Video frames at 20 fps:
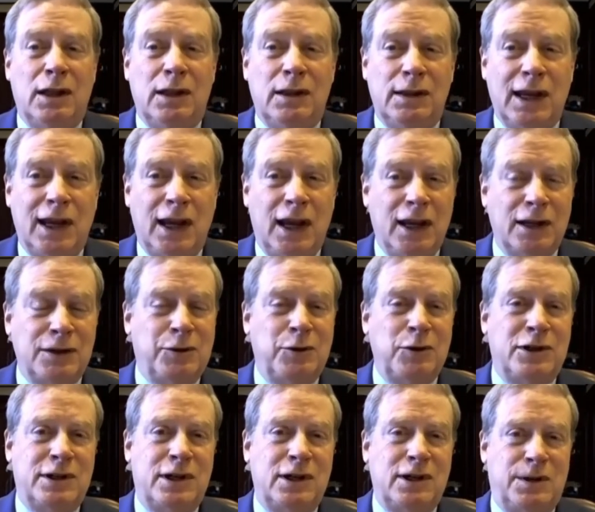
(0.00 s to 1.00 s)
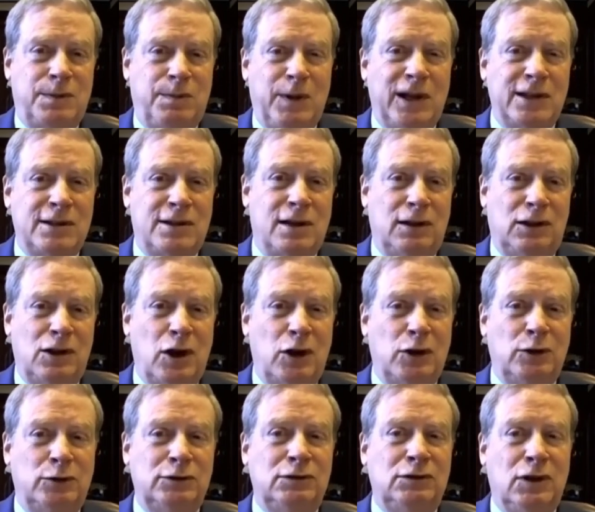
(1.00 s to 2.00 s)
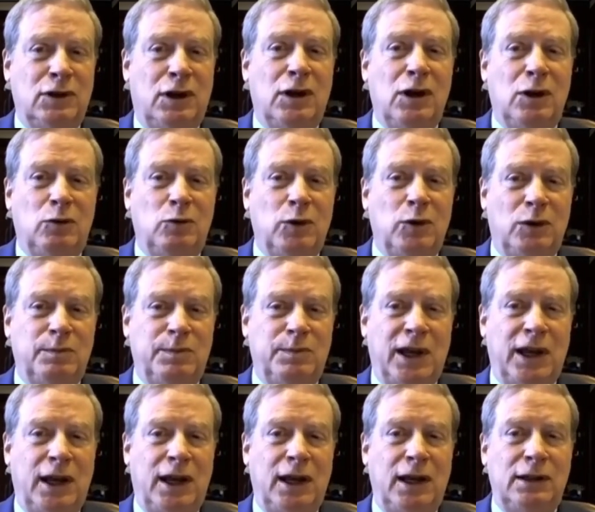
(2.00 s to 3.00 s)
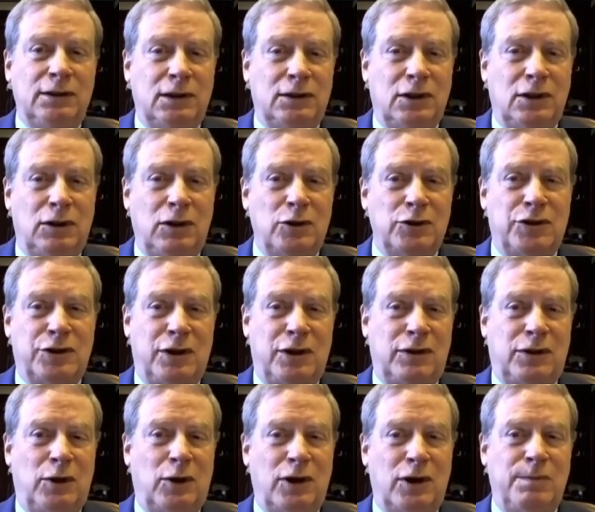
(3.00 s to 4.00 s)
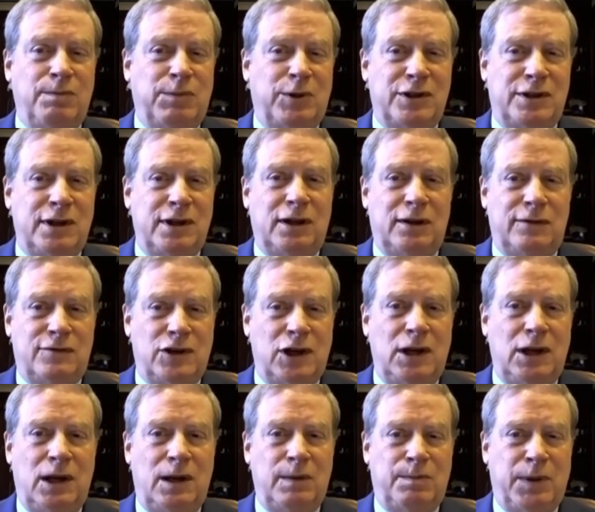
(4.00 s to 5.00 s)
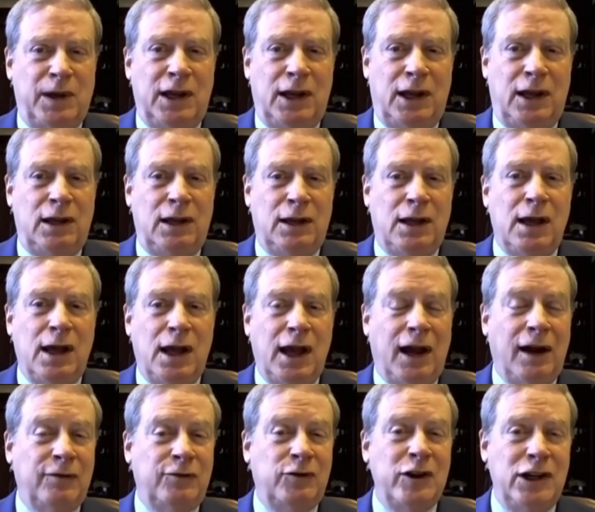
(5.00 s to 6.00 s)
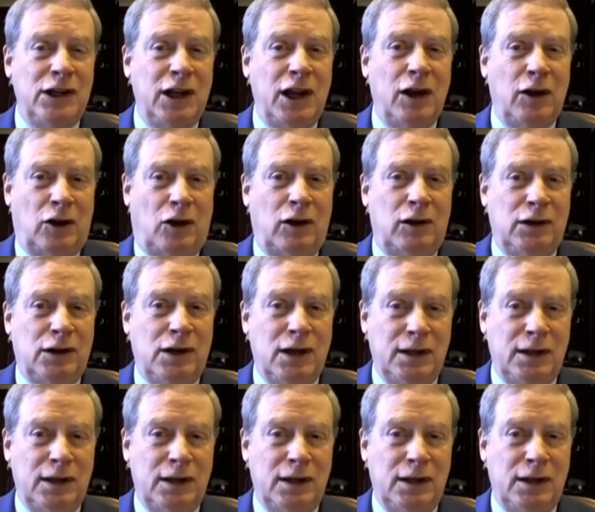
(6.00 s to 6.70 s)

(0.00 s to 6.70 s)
the interest expense alone will be close to 30% of GDP every year.